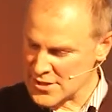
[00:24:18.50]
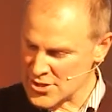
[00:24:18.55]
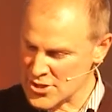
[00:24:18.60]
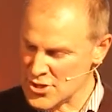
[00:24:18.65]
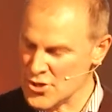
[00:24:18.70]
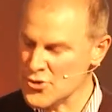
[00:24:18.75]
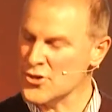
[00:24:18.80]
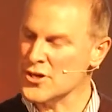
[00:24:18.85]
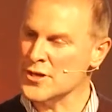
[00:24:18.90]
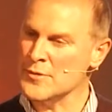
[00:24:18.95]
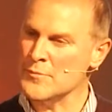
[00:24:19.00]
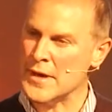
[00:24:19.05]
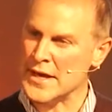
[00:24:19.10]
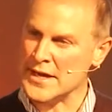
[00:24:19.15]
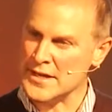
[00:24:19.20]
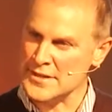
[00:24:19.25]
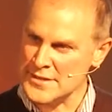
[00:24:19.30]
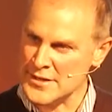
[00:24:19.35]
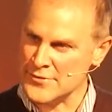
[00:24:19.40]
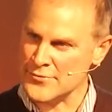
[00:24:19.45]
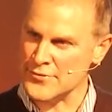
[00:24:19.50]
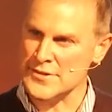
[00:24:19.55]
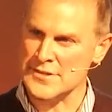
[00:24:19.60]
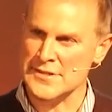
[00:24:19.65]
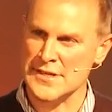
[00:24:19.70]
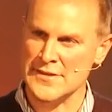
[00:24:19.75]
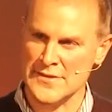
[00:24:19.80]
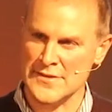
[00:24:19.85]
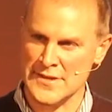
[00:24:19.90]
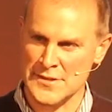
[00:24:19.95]
you can make a
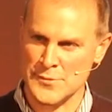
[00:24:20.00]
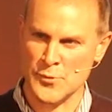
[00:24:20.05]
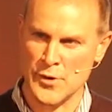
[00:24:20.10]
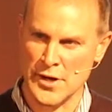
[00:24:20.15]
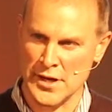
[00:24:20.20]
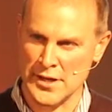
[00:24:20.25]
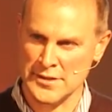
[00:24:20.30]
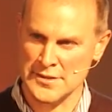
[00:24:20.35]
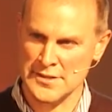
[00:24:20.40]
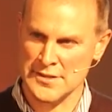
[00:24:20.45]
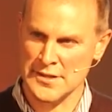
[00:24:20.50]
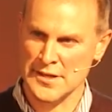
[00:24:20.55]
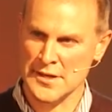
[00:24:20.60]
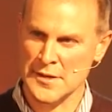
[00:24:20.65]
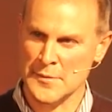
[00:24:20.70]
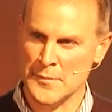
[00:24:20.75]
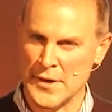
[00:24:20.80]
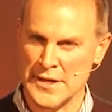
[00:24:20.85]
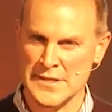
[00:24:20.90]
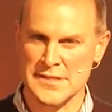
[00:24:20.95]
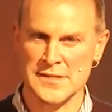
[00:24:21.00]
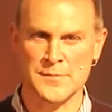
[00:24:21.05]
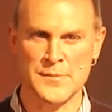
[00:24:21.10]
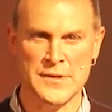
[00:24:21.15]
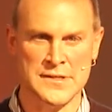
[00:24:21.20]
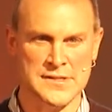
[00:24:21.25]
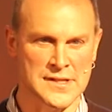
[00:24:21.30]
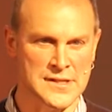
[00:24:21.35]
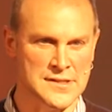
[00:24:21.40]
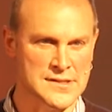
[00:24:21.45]
difference in this world by
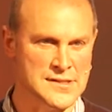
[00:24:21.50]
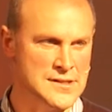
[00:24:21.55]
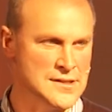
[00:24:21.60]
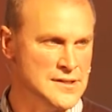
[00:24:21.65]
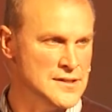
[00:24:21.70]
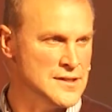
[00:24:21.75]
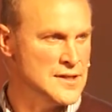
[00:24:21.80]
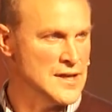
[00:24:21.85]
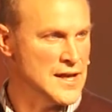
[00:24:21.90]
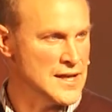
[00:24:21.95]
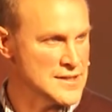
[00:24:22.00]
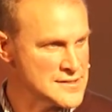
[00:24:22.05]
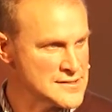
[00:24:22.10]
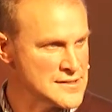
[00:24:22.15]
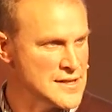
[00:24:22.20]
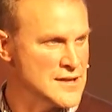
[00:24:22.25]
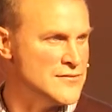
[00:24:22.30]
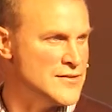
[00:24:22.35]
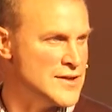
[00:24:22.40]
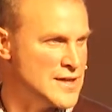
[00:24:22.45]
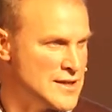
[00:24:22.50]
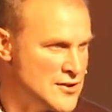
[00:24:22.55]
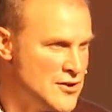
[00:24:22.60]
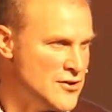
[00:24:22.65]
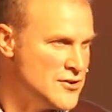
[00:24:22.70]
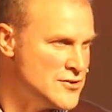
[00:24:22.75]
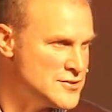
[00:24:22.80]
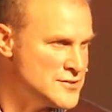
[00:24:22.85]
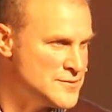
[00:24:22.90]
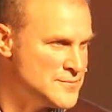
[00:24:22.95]
submitting to and serving
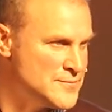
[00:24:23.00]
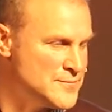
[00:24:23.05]
God.